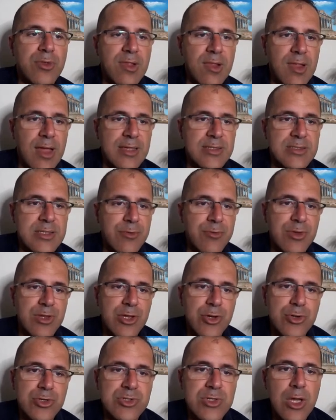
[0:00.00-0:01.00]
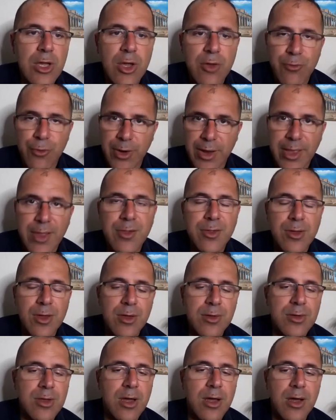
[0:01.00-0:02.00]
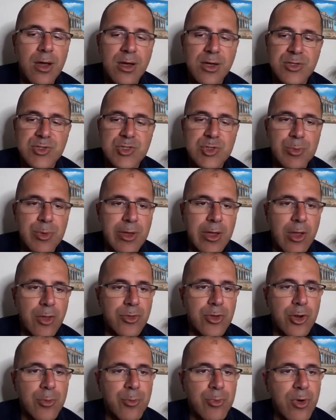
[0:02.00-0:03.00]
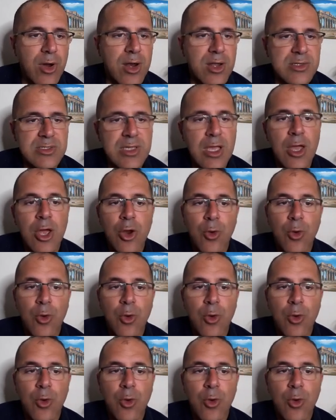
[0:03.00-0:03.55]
the last 7 years for Haleon consumer healthcare products.